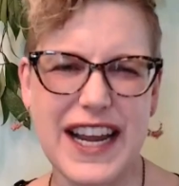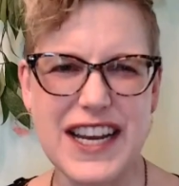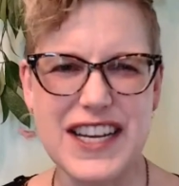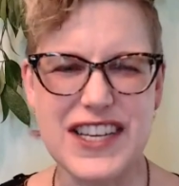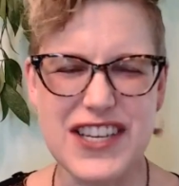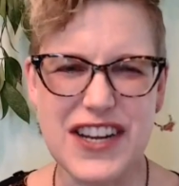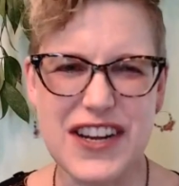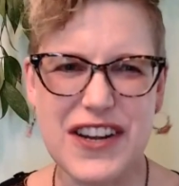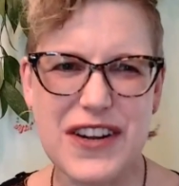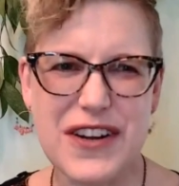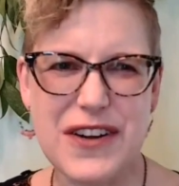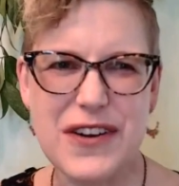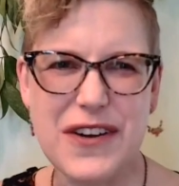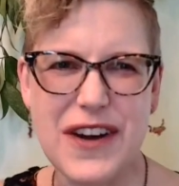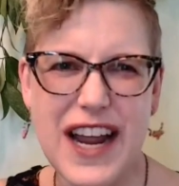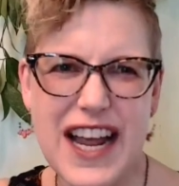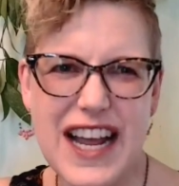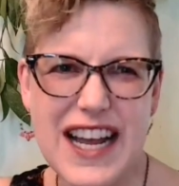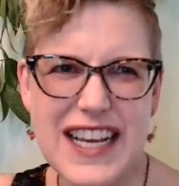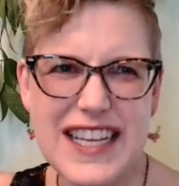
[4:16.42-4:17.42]
to do
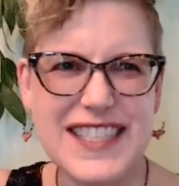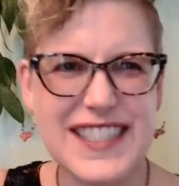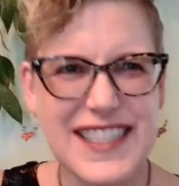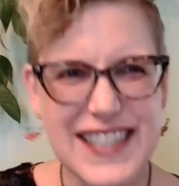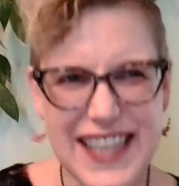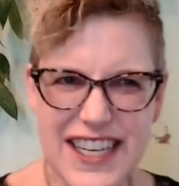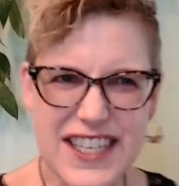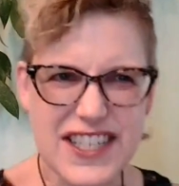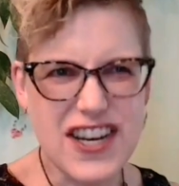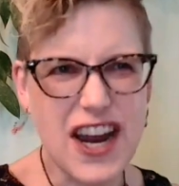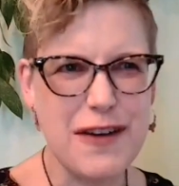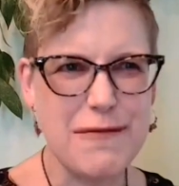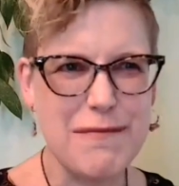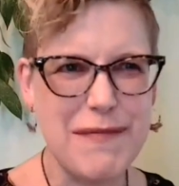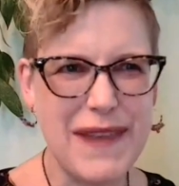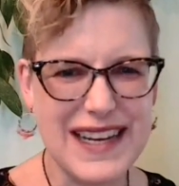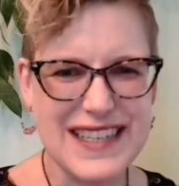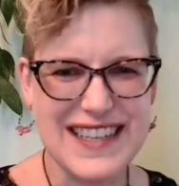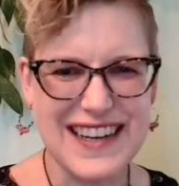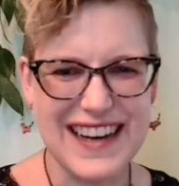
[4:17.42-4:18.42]
C sharp
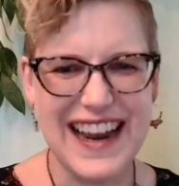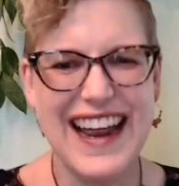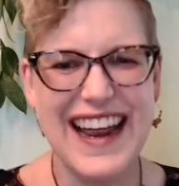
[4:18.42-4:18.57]
major,